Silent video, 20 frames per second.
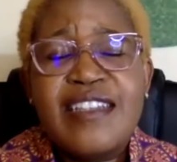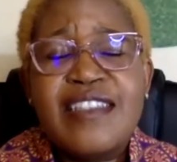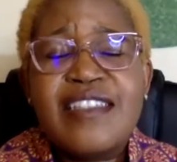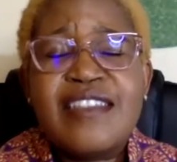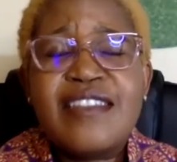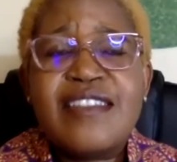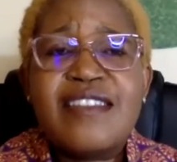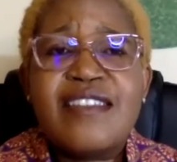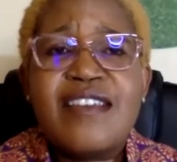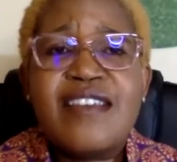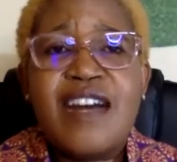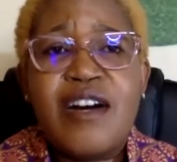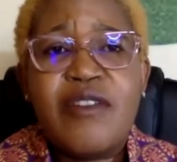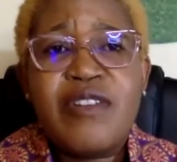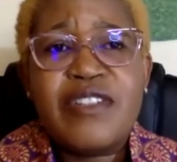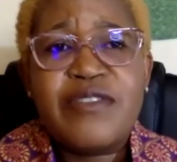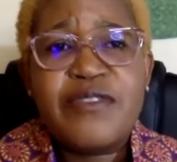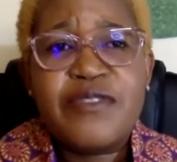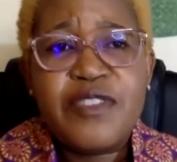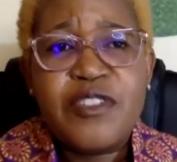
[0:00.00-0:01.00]
this is how
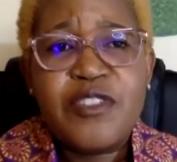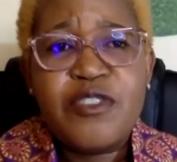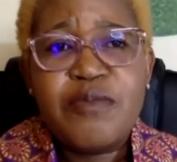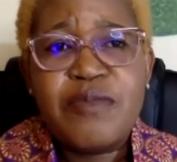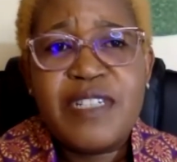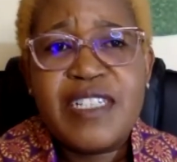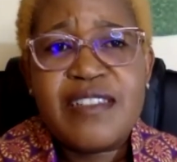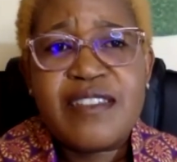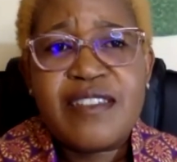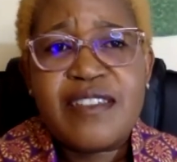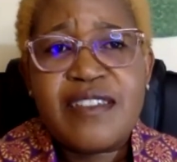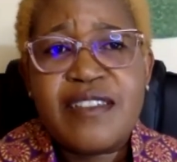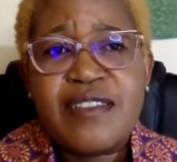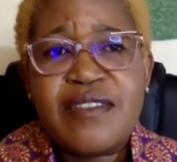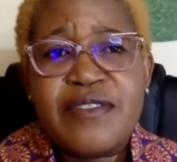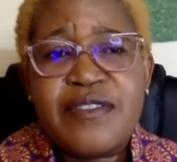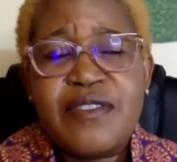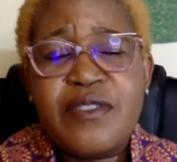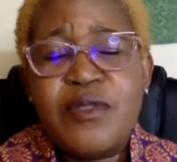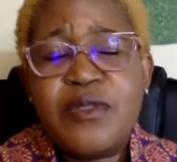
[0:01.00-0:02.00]
I value
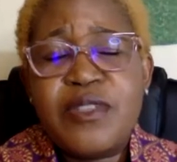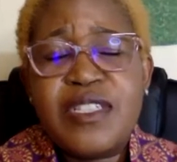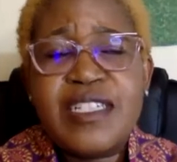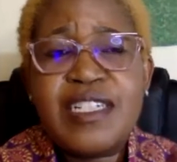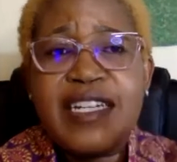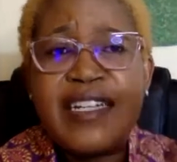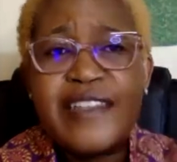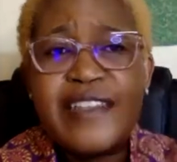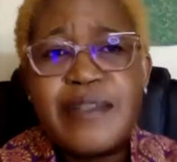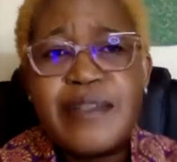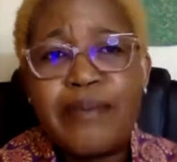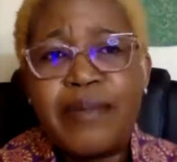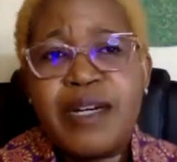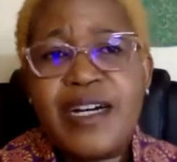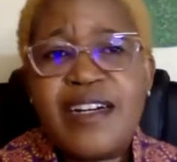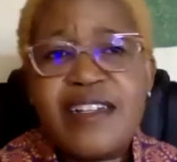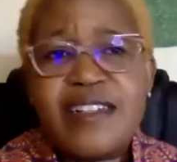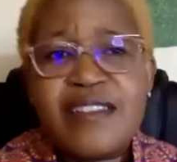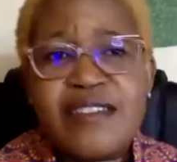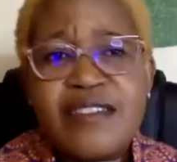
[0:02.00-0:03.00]
myself, looking at the
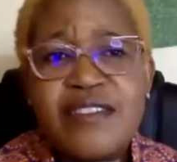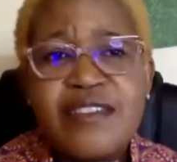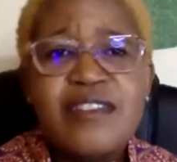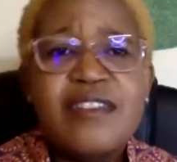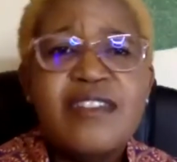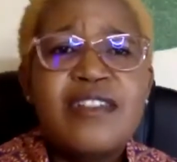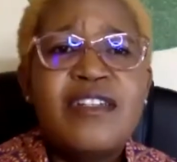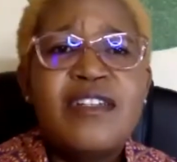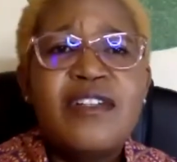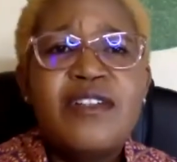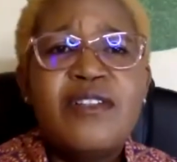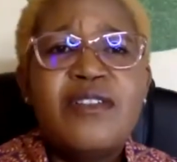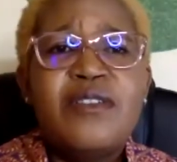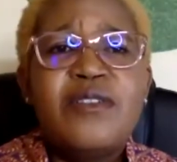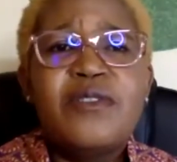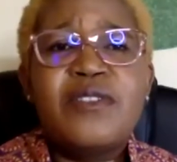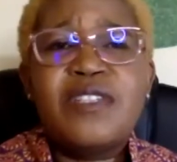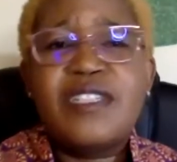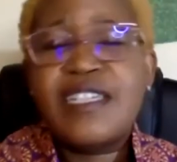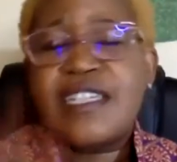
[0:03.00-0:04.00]
past,
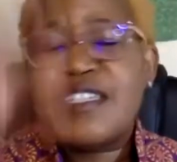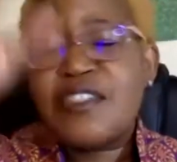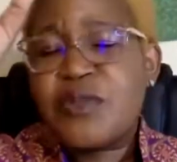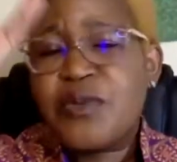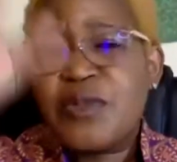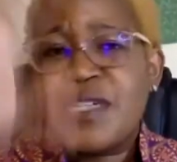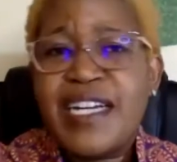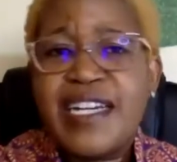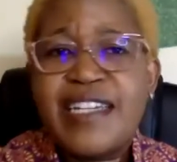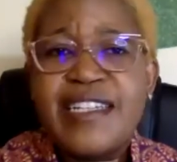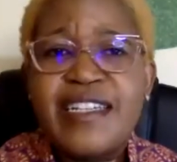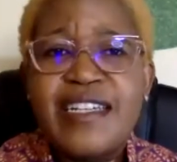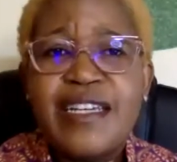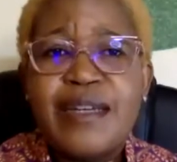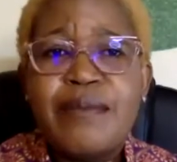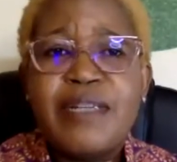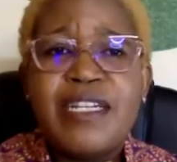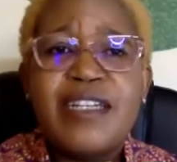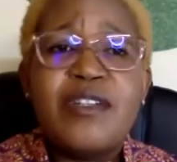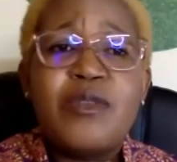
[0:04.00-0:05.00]
looking at where I
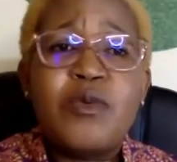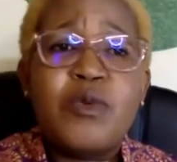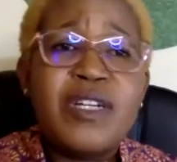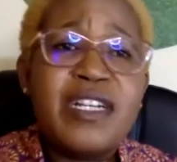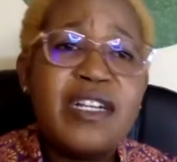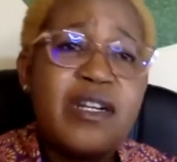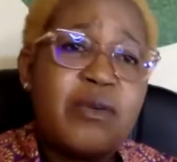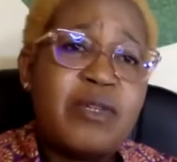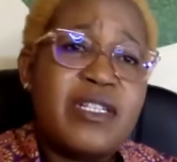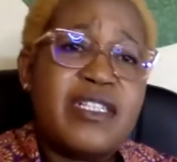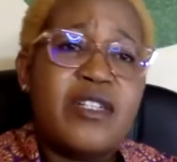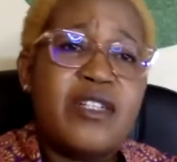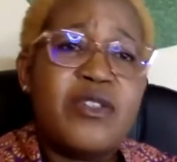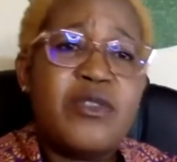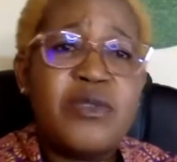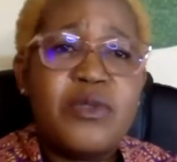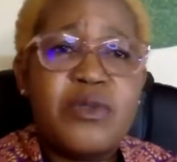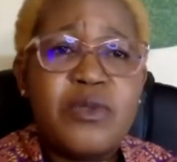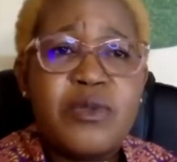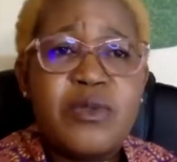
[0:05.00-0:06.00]
am and where I want to
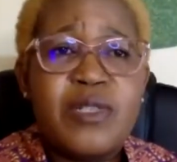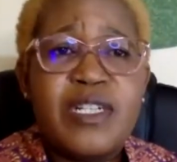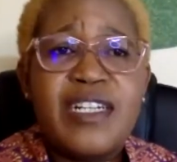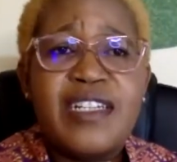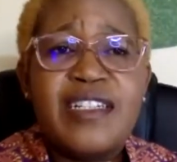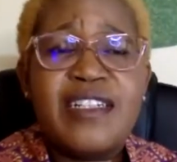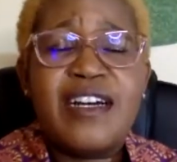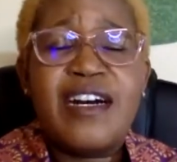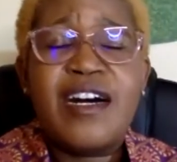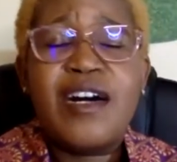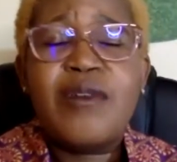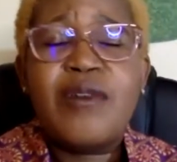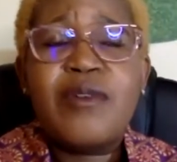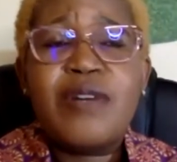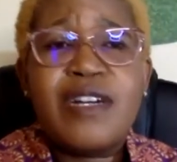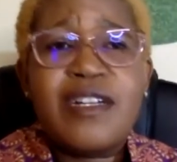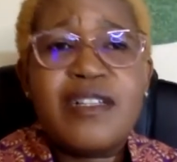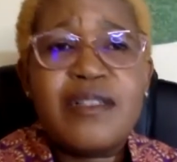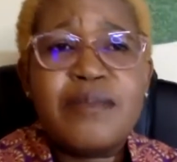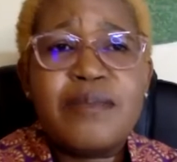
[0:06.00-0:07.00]
go, and how
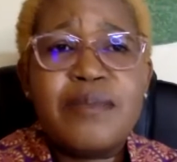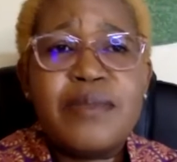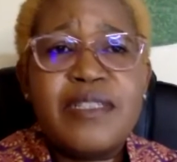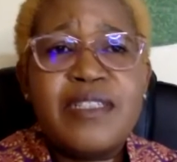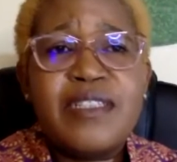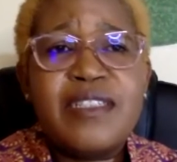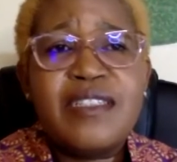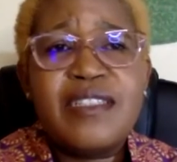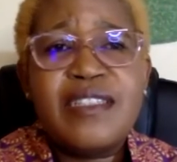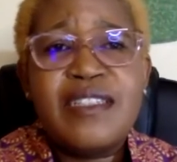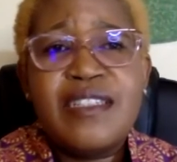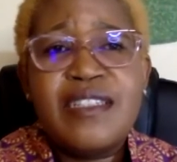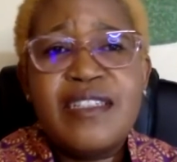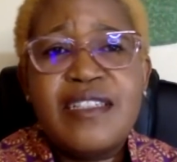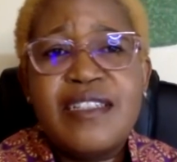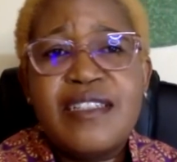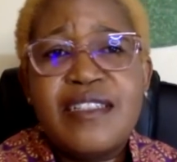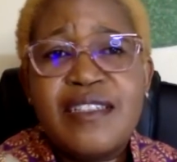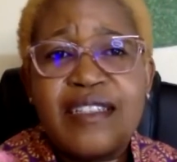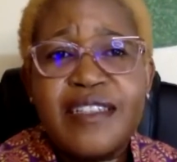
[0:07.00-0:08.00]
I'll be
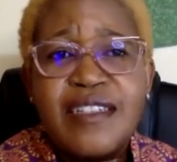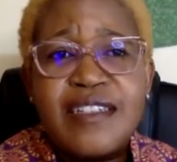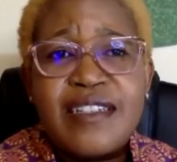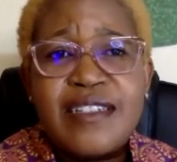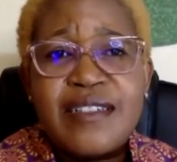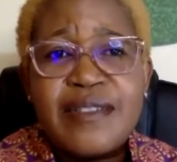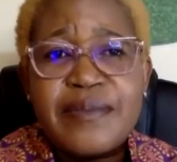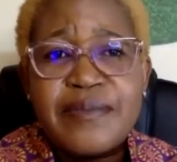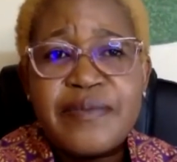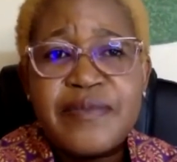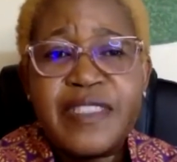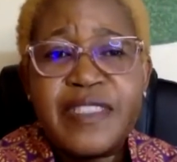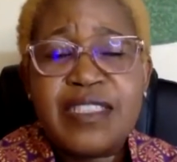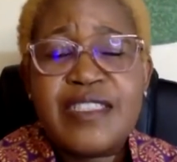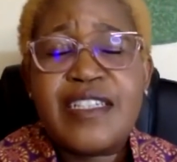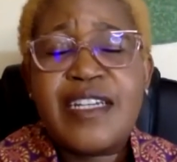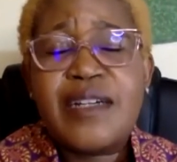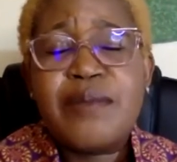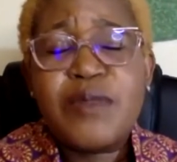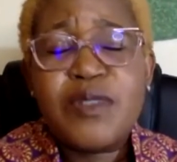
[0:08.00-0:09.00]
the
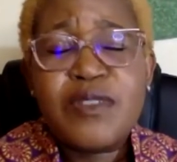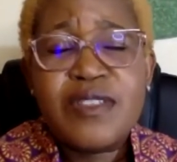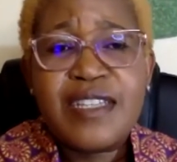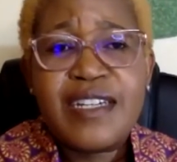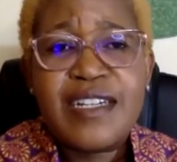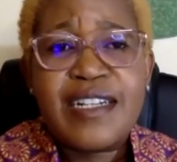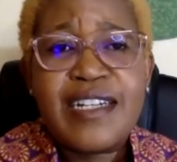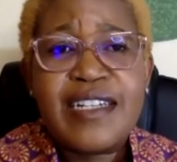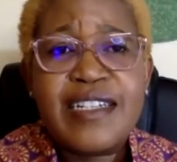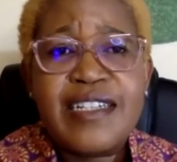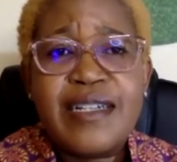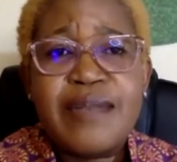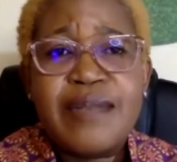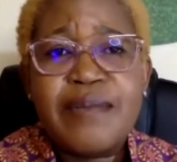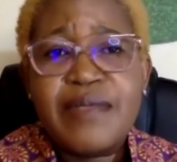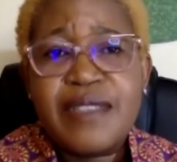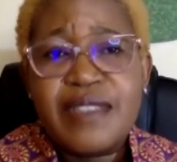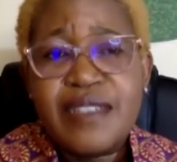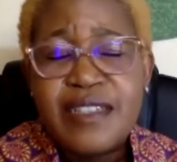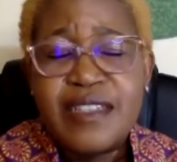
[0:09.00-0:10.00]
diamond that I
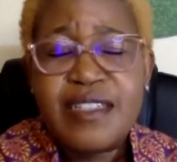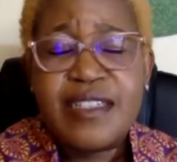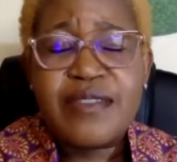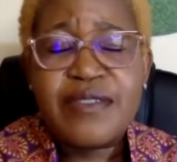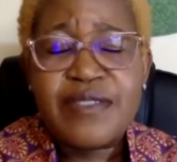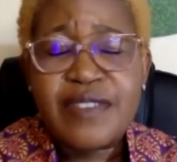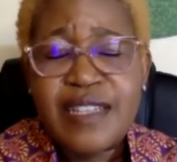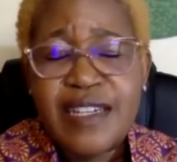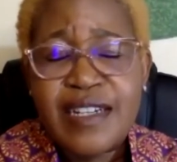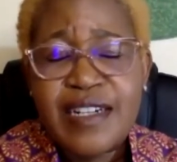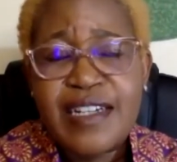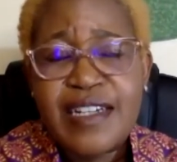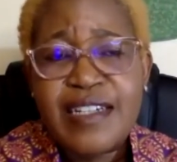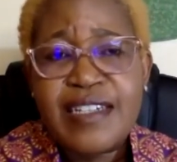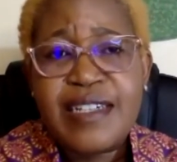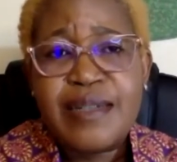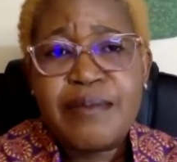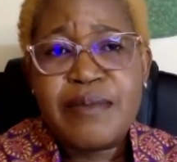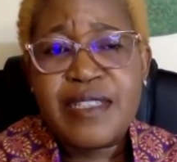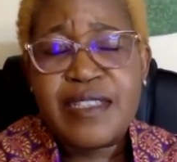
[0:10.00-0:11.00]
am, the gift that
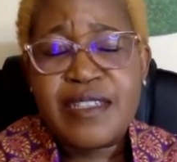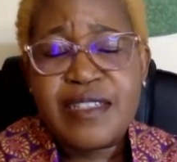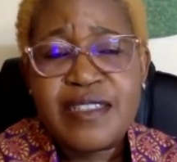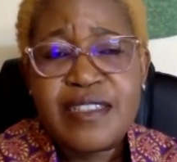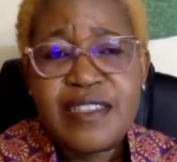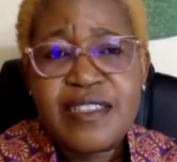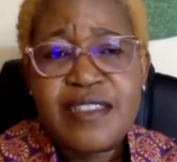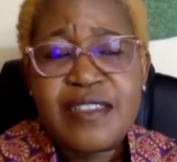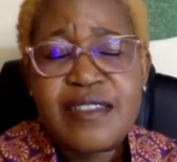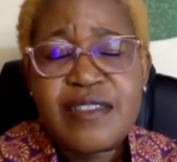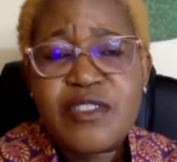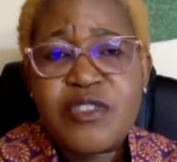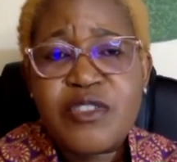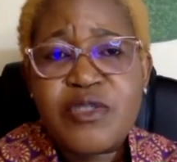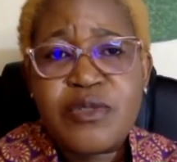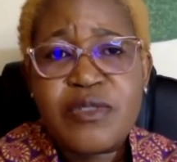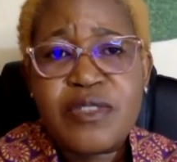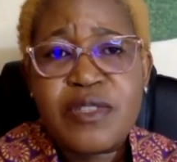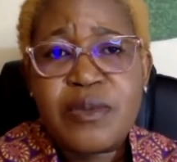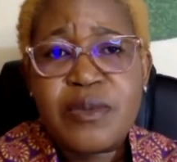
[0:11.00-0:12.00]
I am, that is
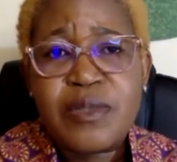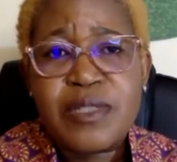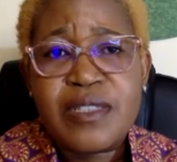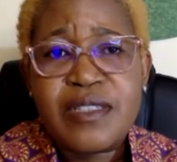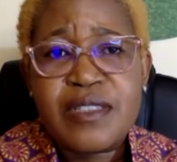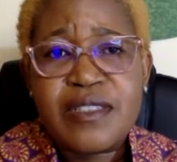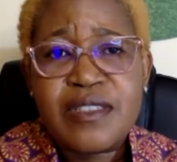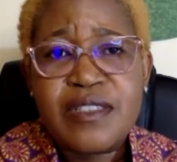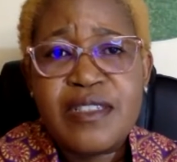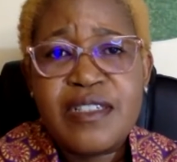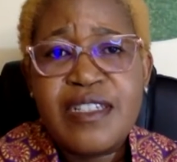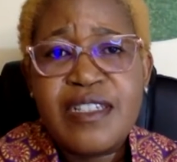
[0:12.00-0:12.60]
to the world.